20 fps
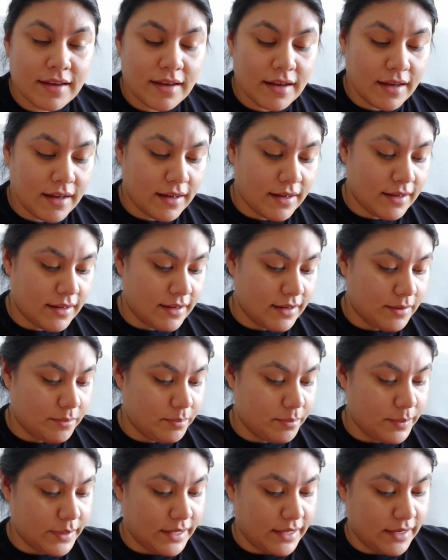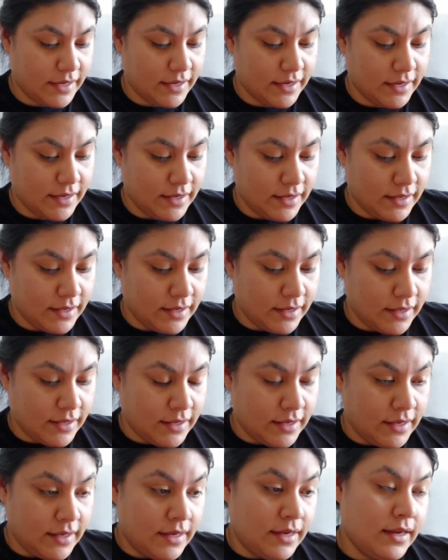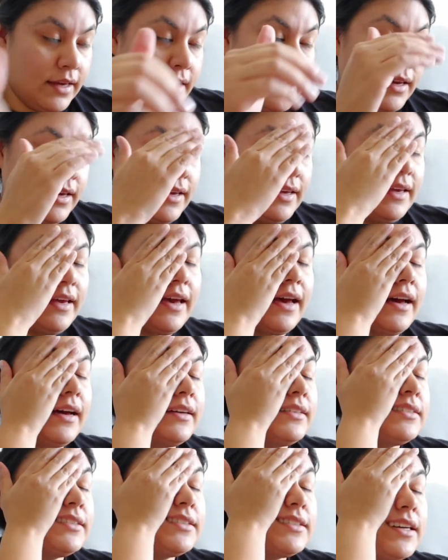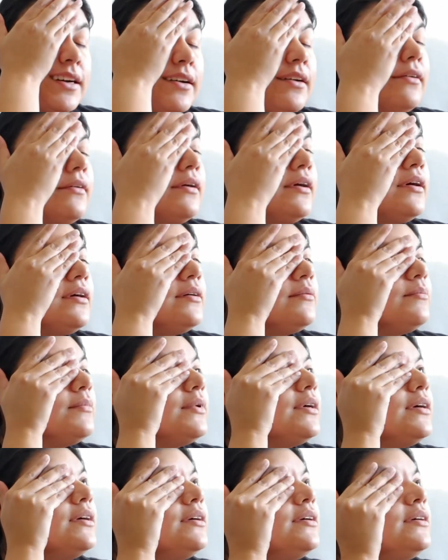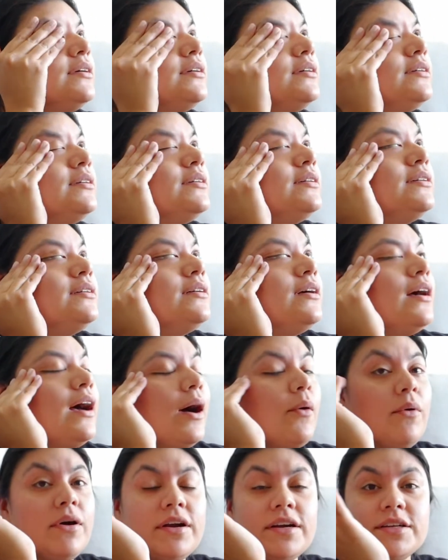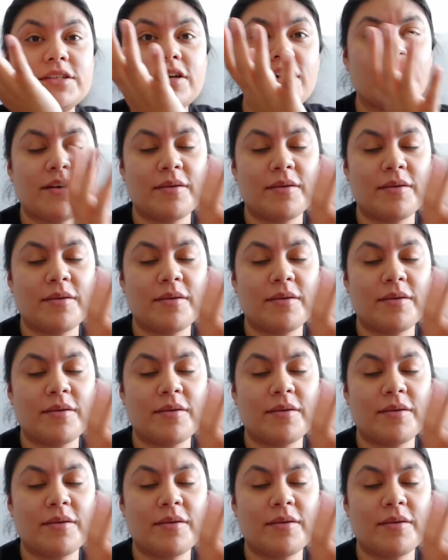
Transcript: But yeah, so I wanted to talk